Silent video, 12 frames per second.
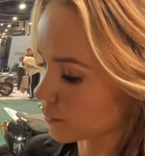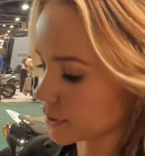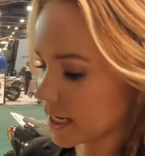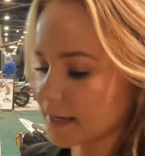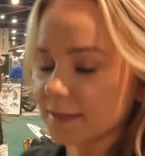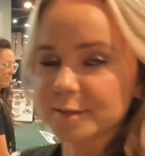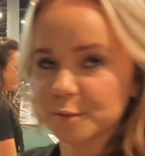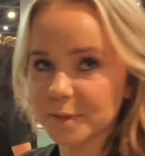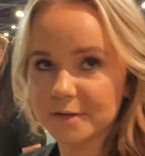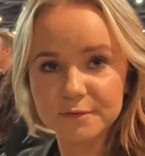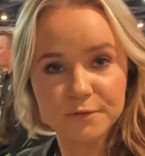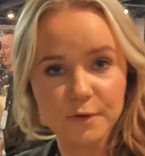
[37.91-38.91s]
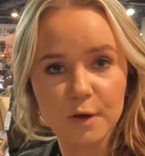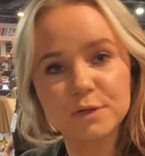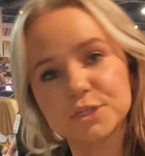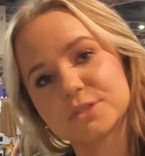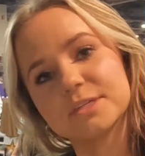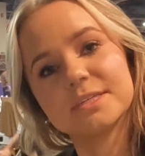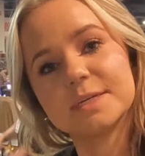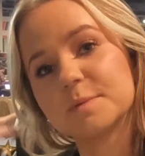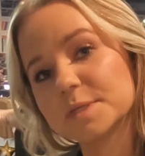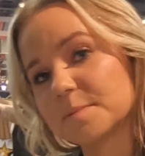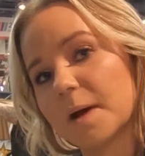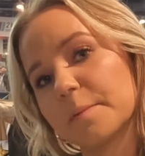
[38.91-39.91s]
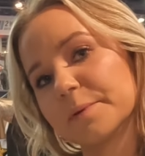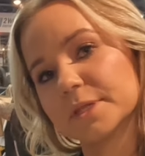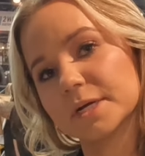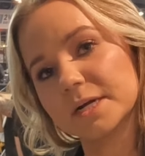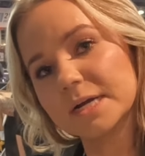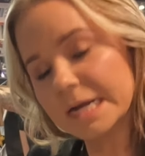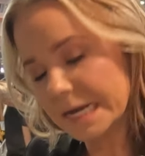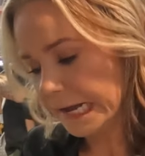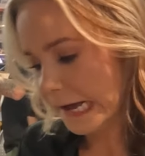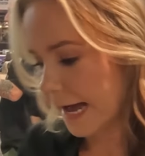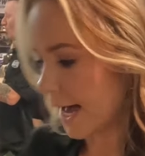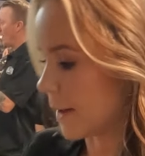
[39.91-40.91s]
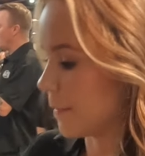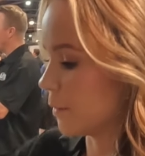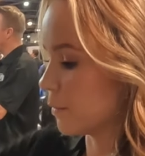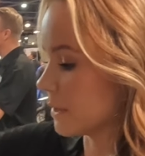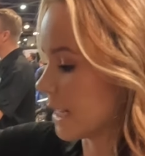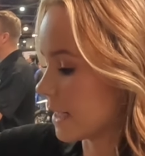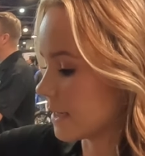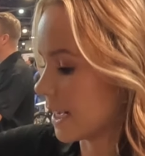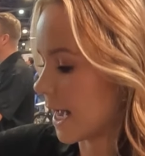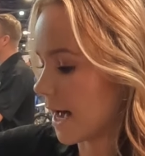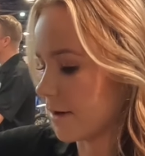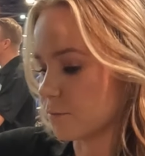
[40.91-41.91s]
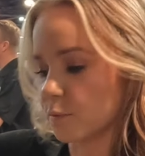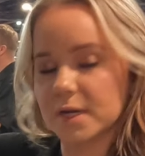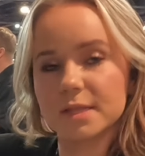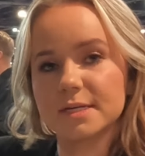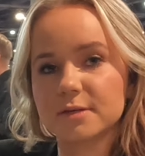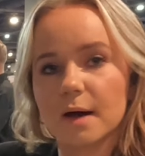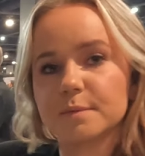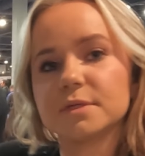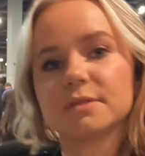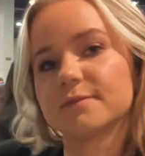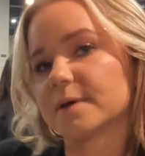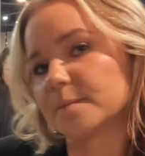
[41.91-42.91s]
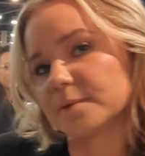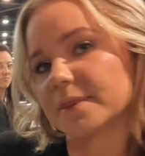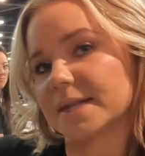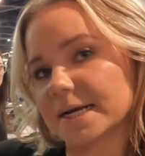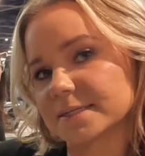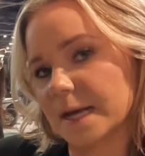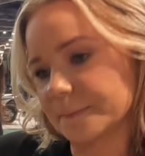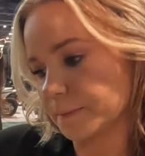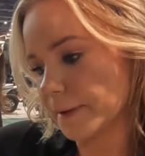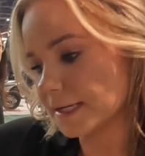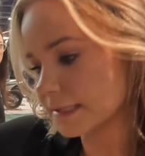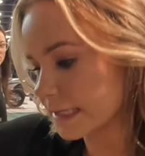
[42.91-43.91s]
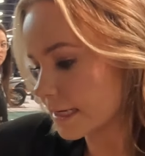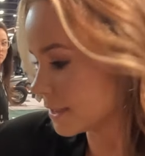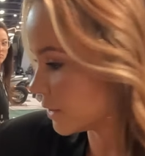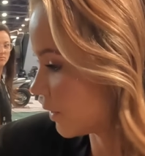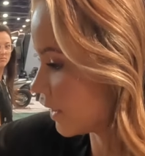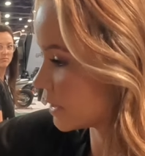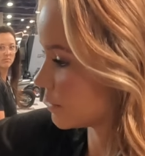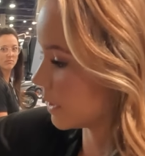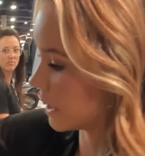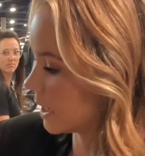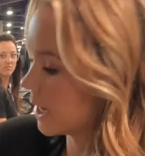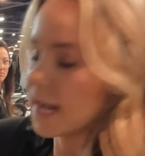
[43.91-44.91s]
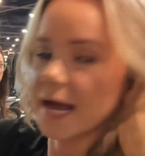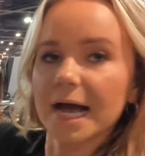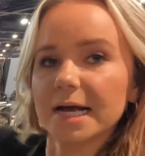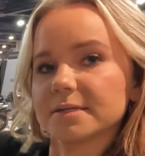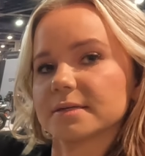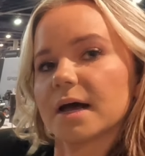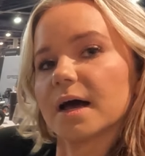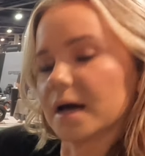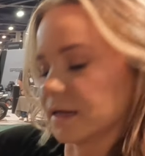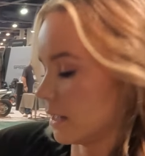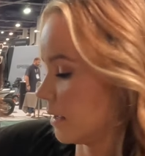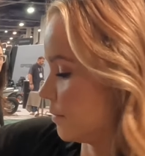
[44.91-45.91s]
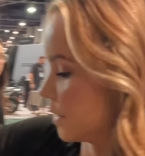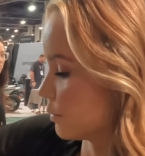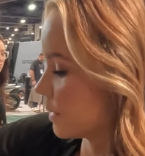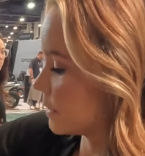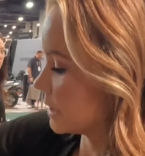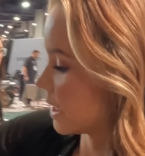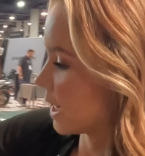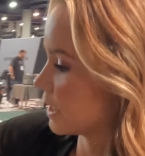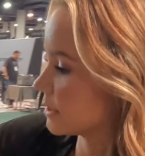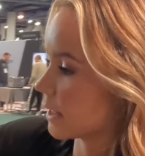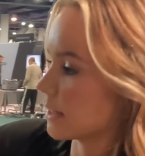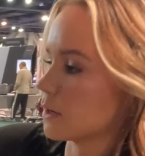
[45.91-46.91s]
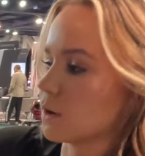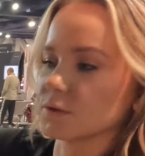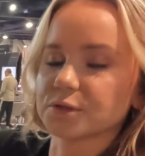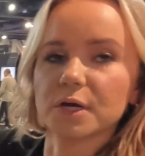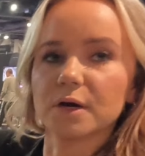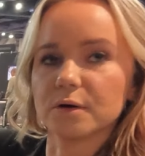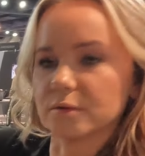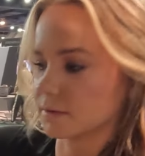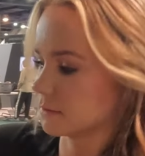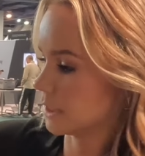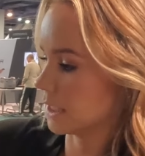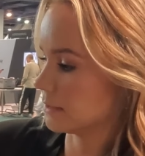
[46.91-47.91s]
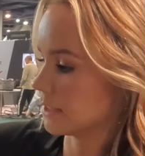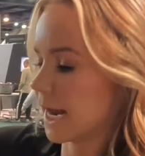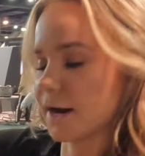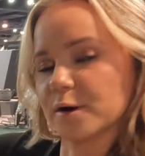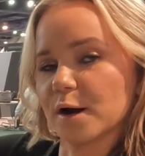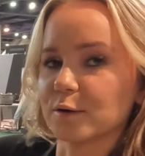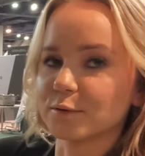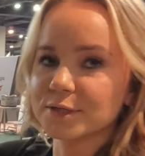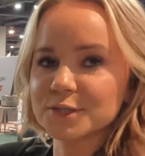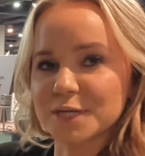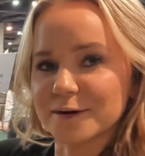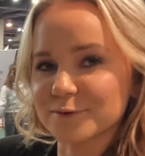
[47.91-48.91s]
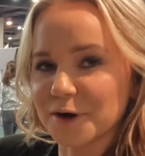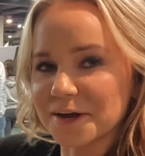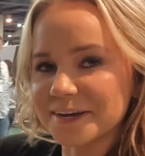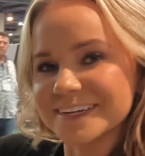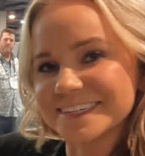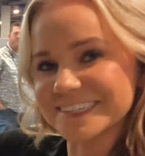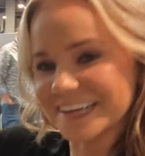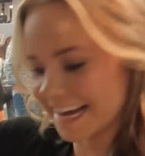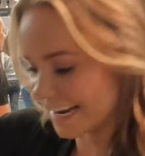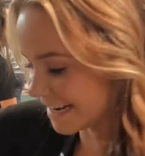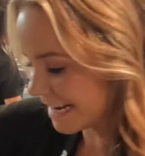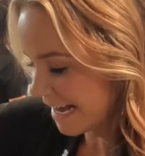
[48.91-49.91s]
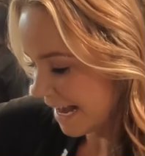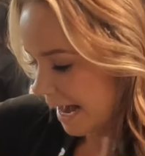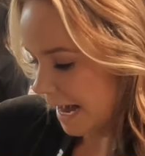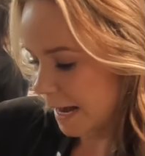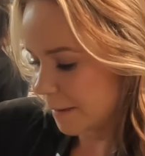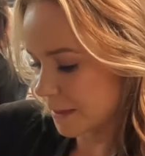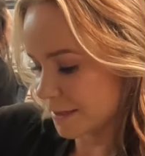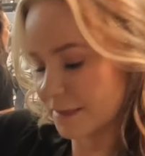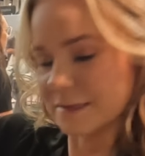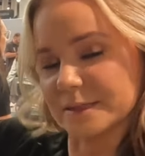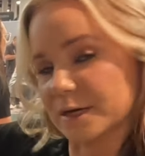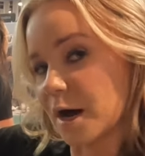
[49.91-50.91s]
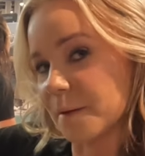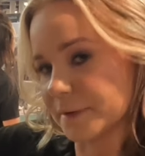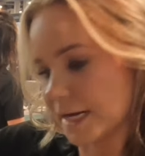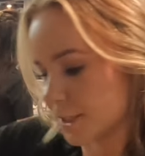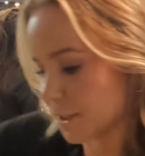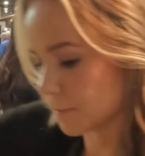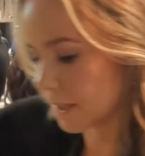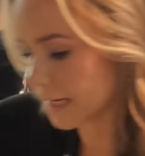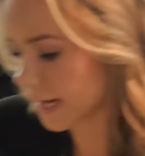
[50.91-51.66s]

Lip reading: we're taking a little bit of a vote just to see what's popular. And we'll likely have one of these options available in the next couple months. So this one has the rib designs and then also this arrow chevron design. This is the combination one.